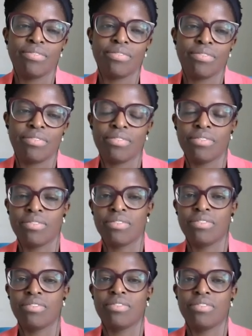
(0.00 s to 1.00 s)

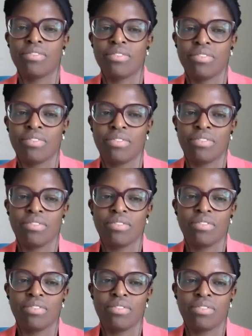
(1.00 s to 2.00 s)

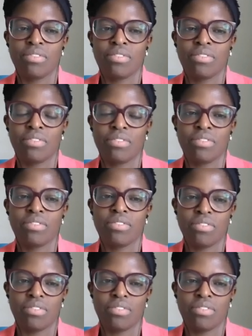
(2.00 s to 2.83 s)
[no speech]